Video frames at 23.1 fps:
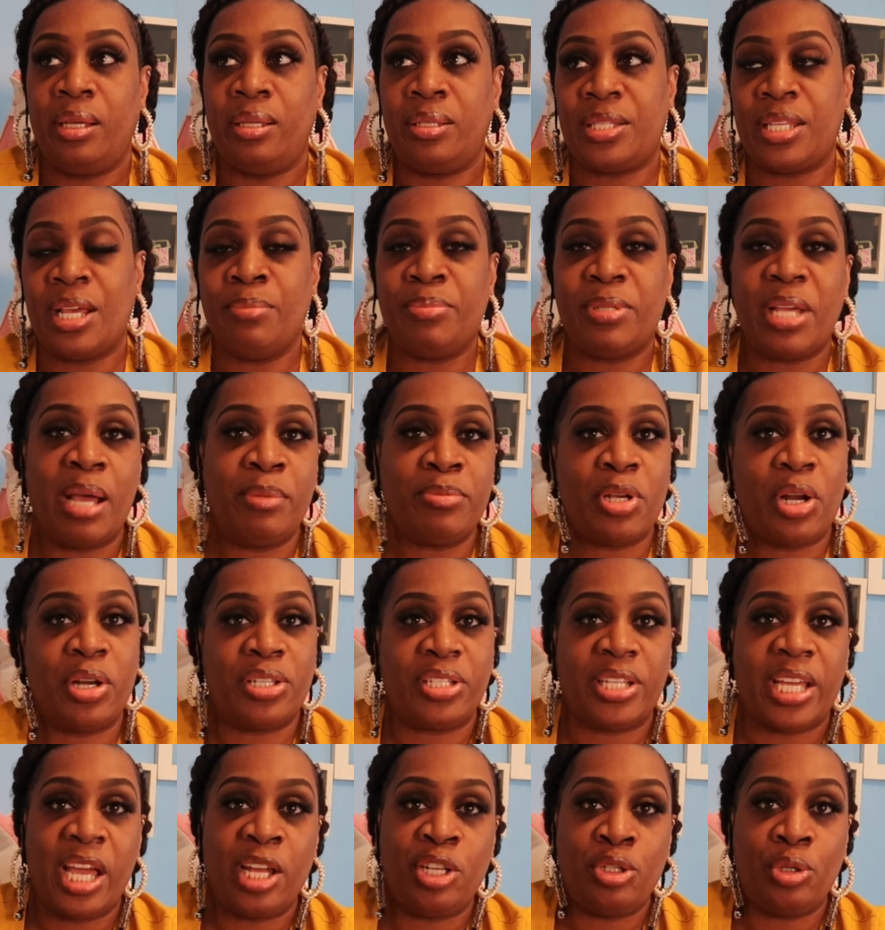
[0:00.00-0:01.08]
sometimes our
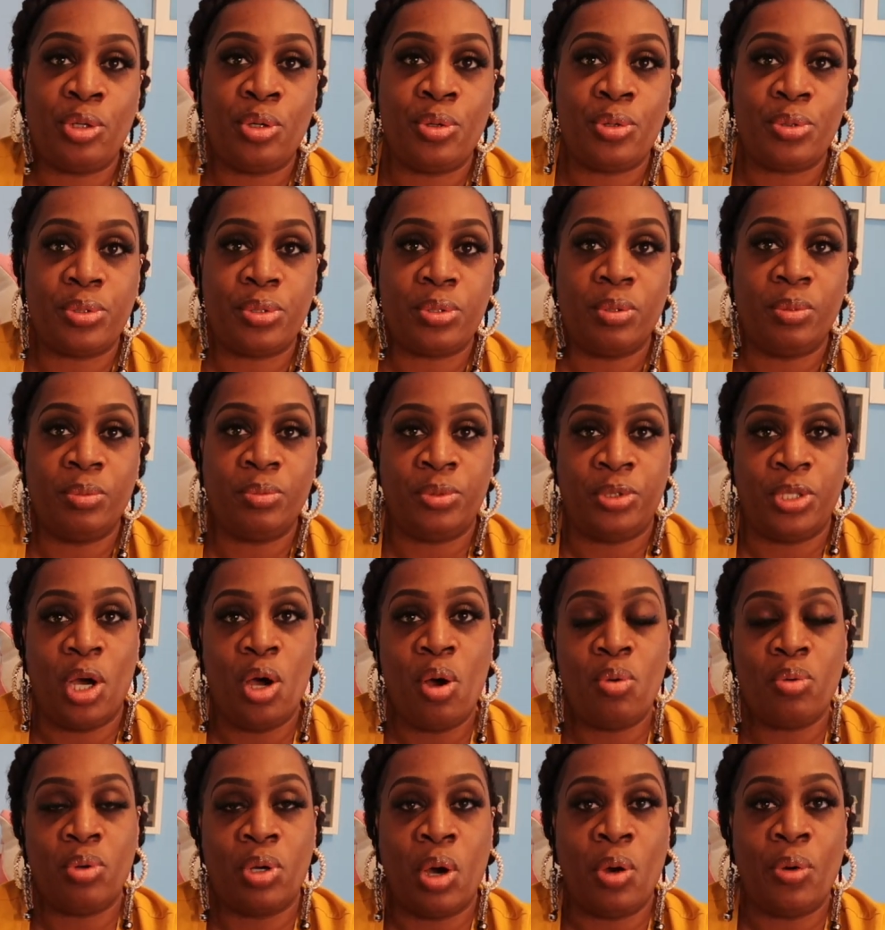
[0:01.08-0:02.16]
schedules
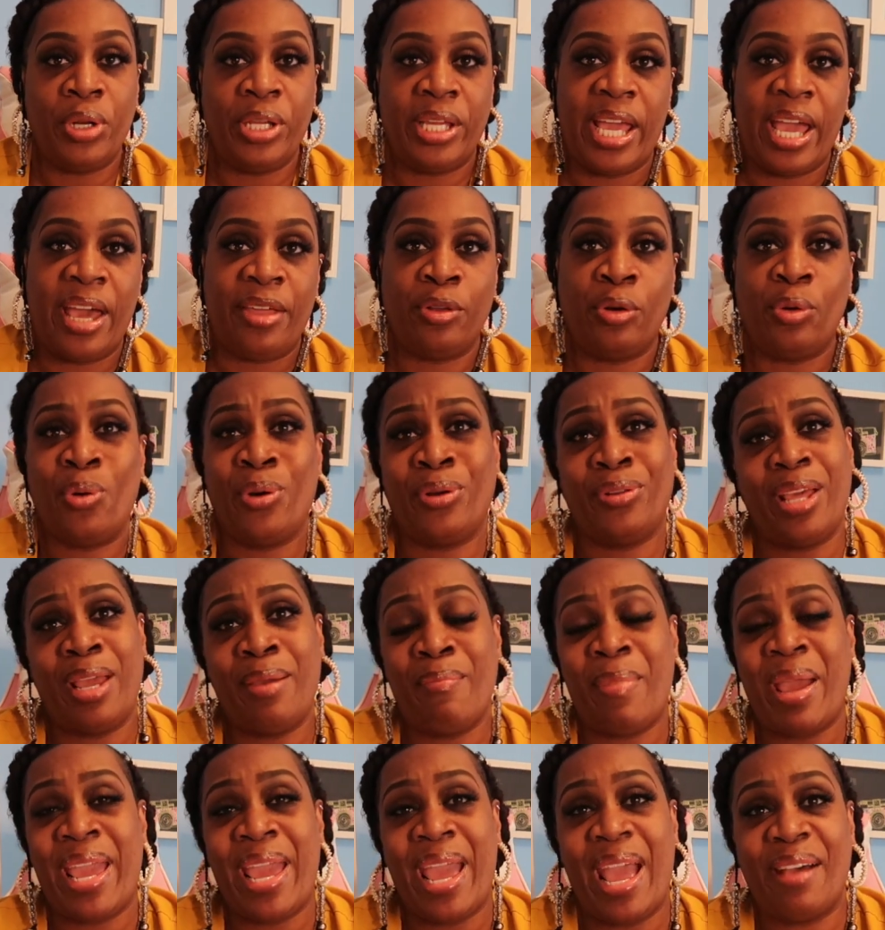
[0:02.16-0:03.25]
don't go together or they
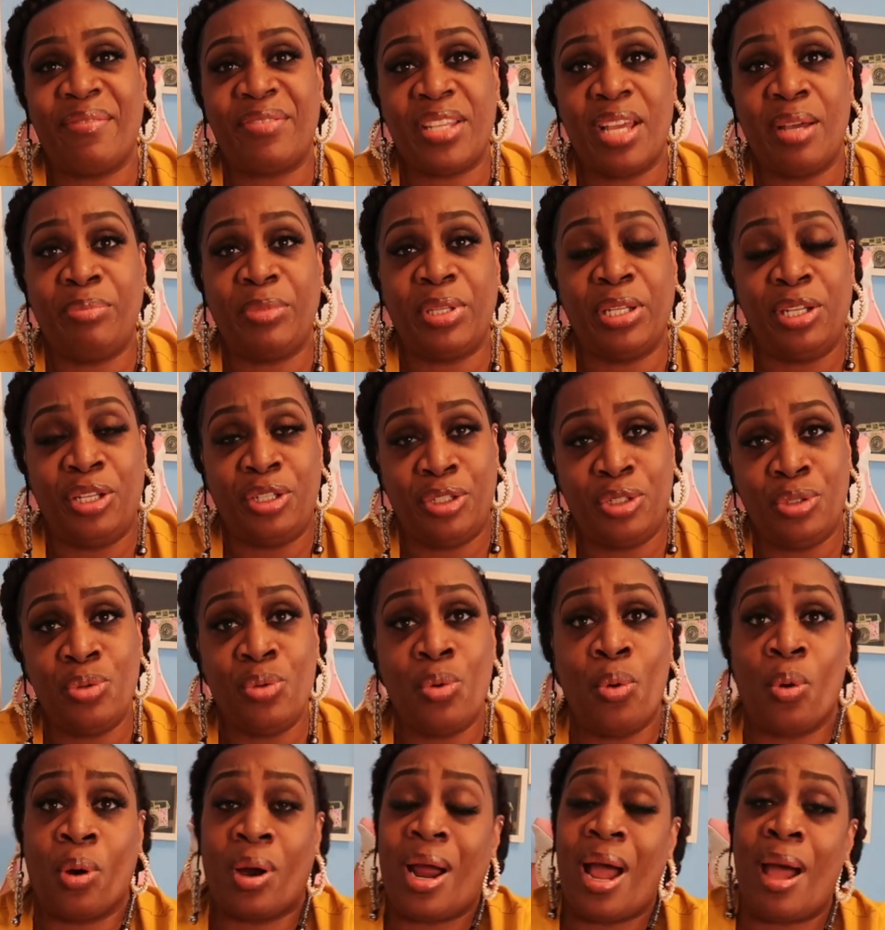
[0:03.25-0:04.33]
may have something to do
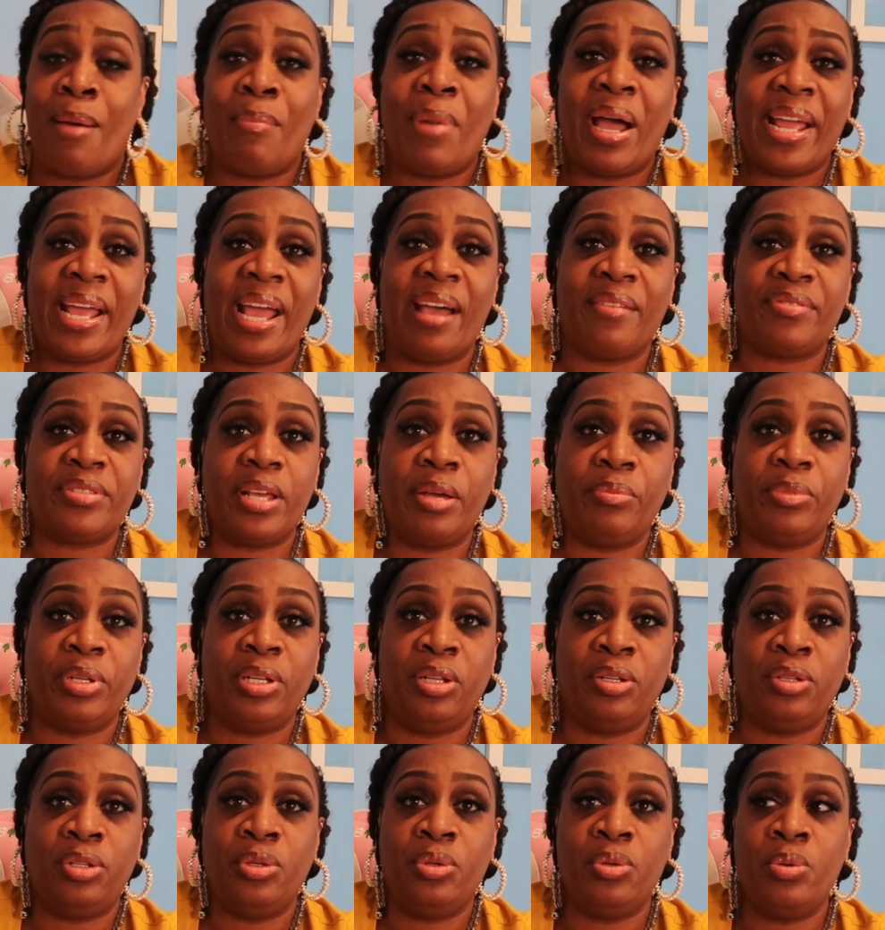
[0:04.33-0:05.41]
or I might have something
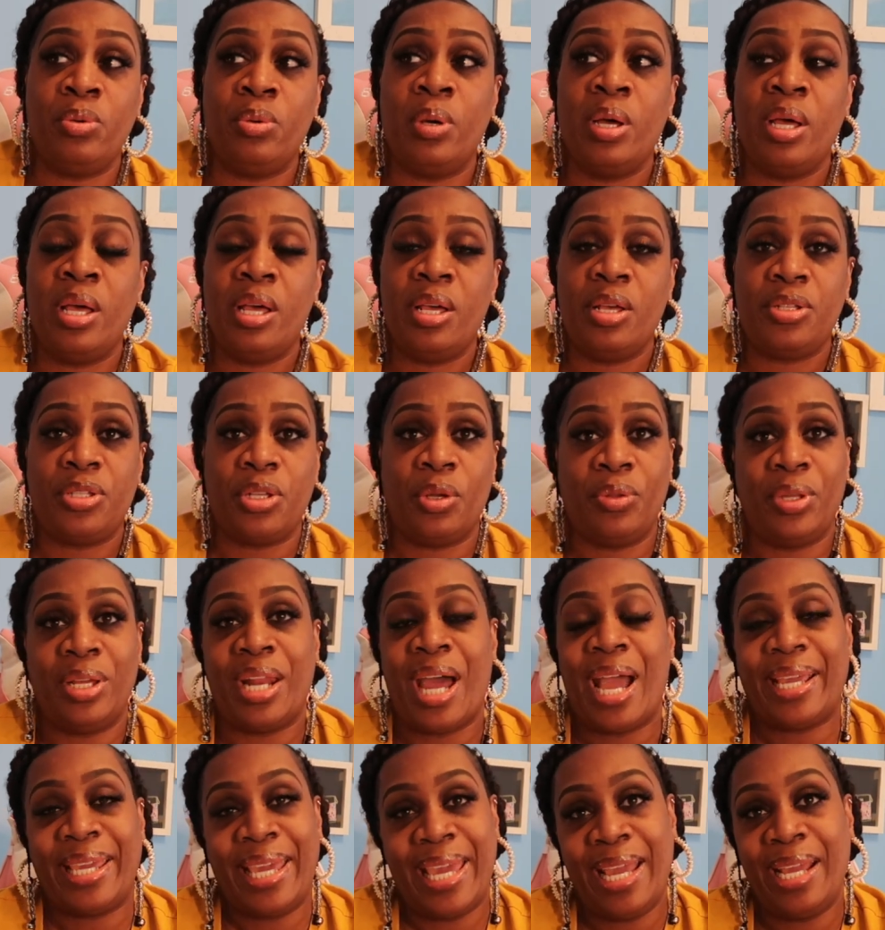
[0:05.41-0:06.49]
to do so then
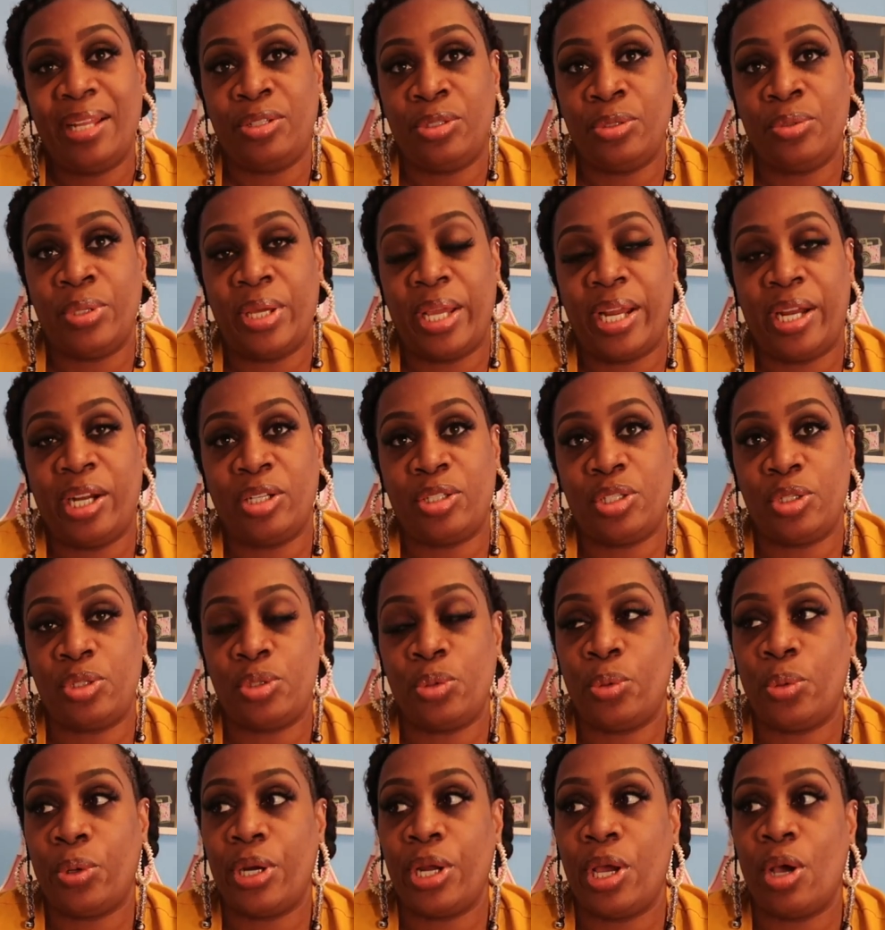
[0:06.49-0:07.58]
I can't do the hair
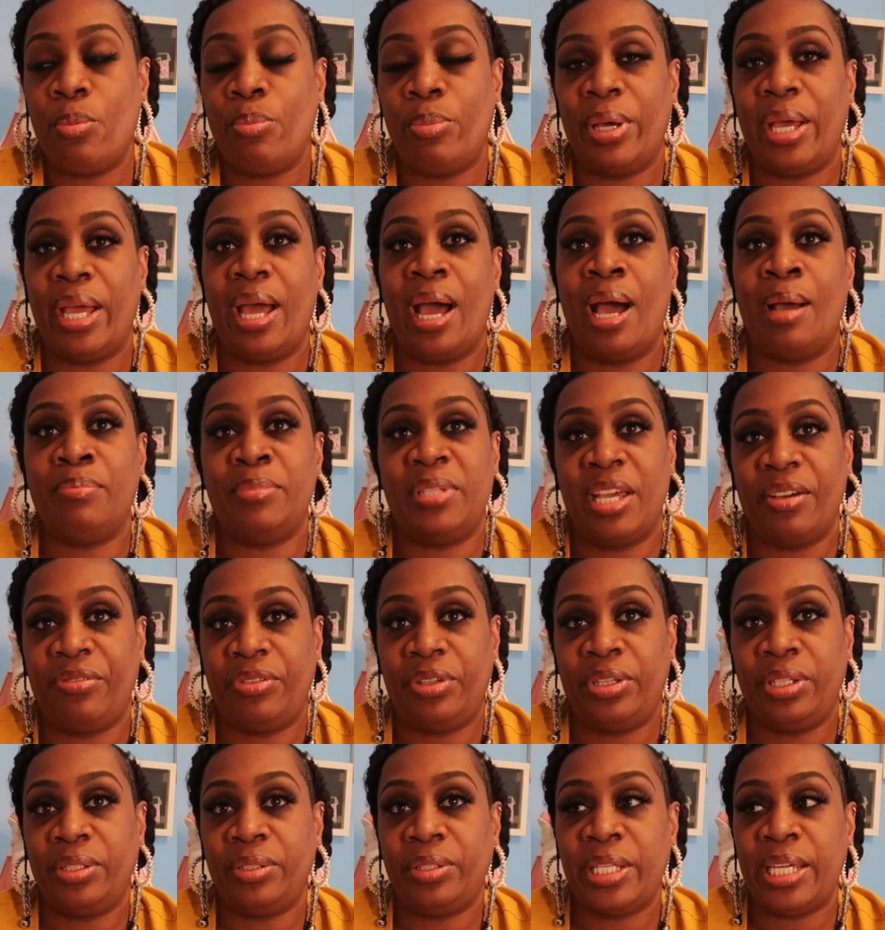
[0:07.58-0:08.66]
tutorial but I'm
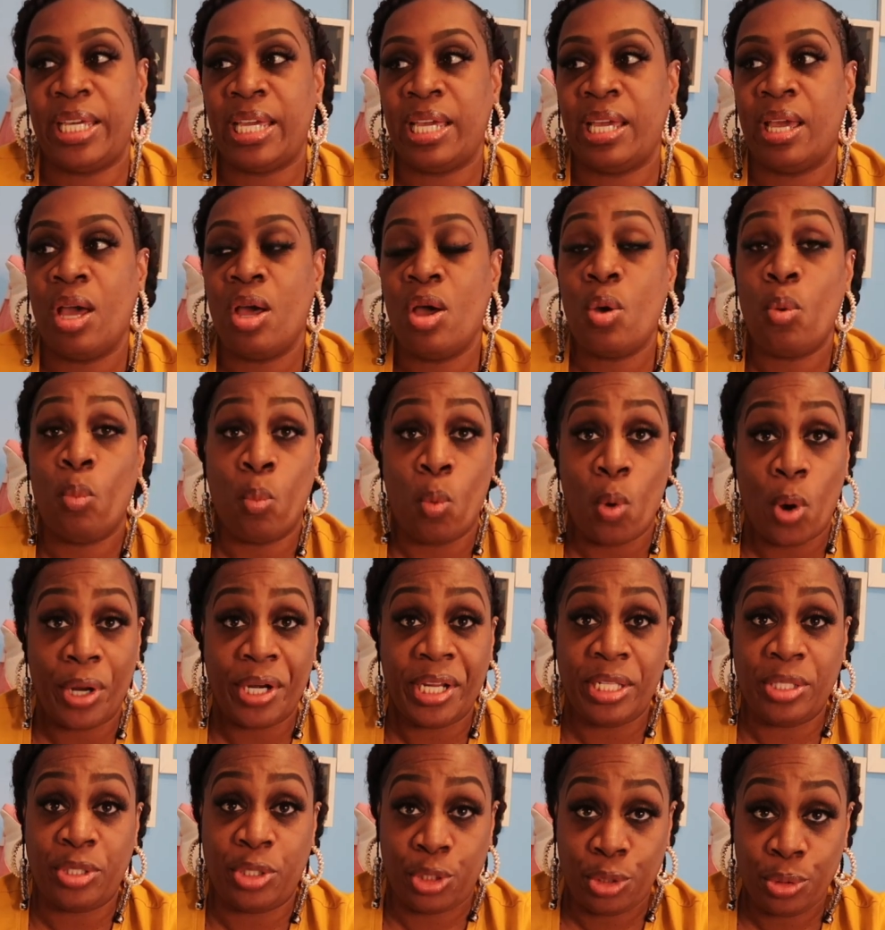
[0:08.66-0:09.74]
definitely
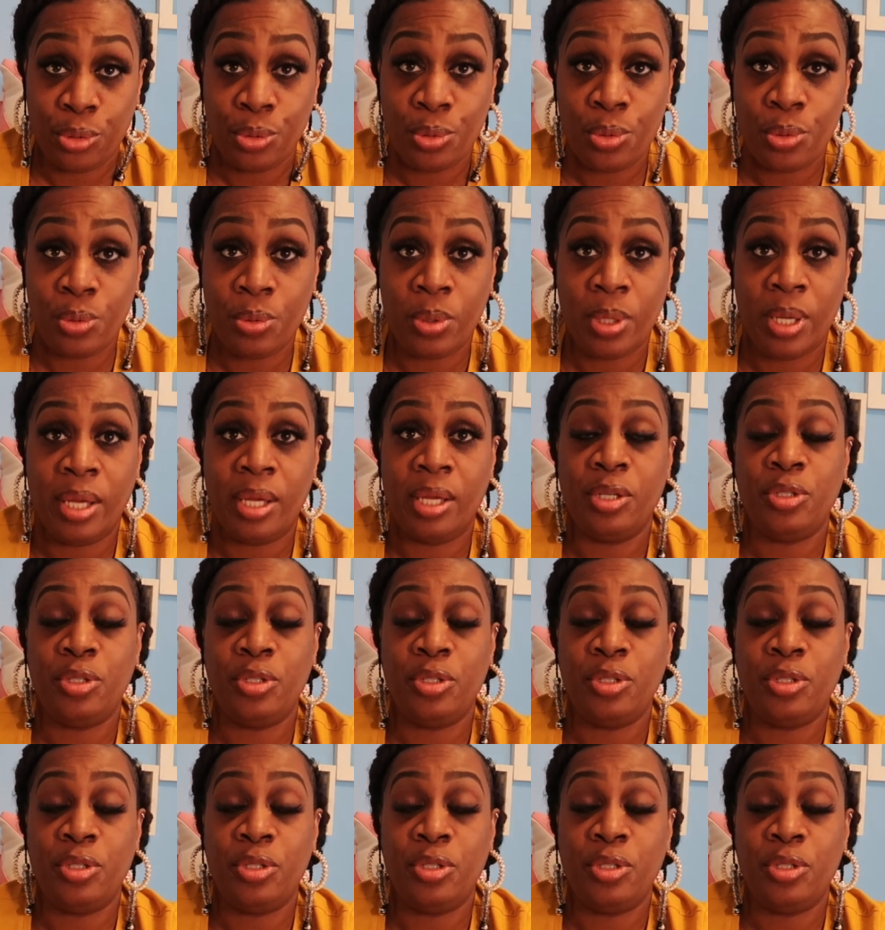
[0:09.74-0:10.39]
wanting to